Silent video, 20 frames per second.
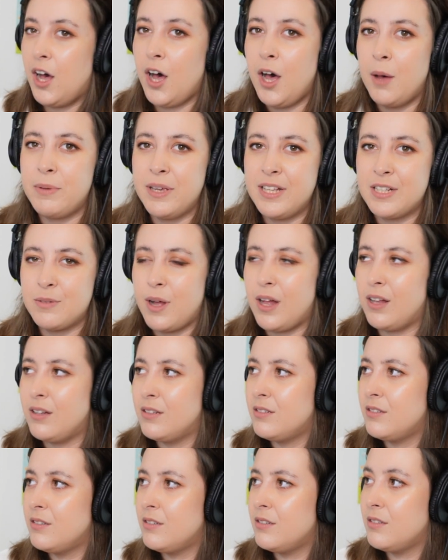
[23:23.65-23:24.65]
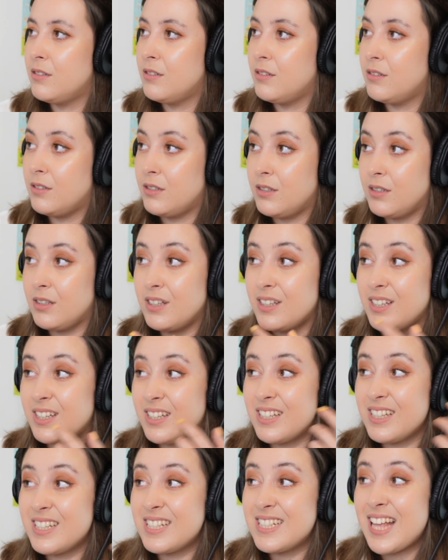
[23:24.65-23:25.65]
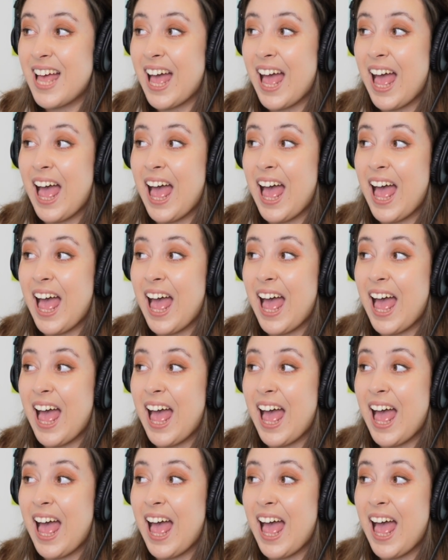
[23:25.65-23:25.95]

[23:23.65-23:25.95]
heartbeat so as well. Easy.